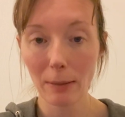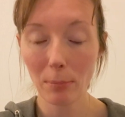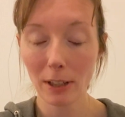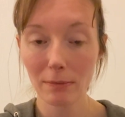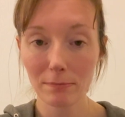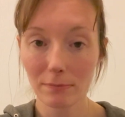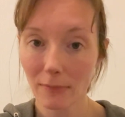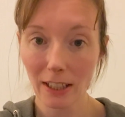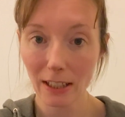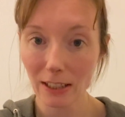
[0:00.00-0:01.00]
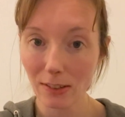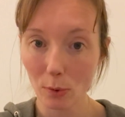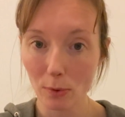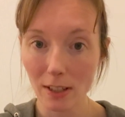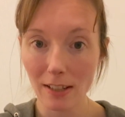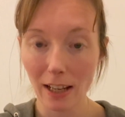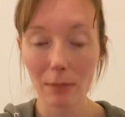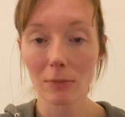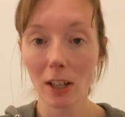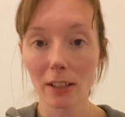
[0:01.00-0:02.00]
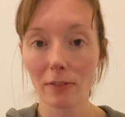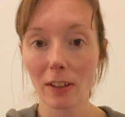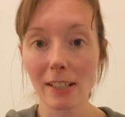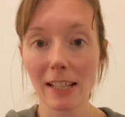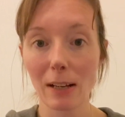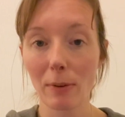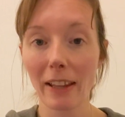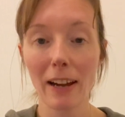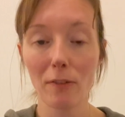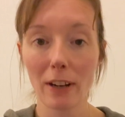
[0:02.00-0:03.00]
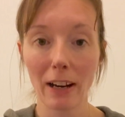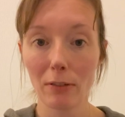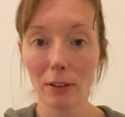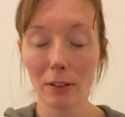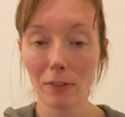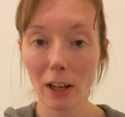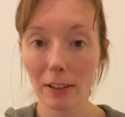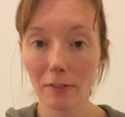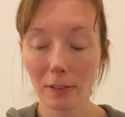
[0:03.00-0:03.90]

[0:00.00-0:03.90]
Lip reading: but it's all the same kind of idea with every area of life.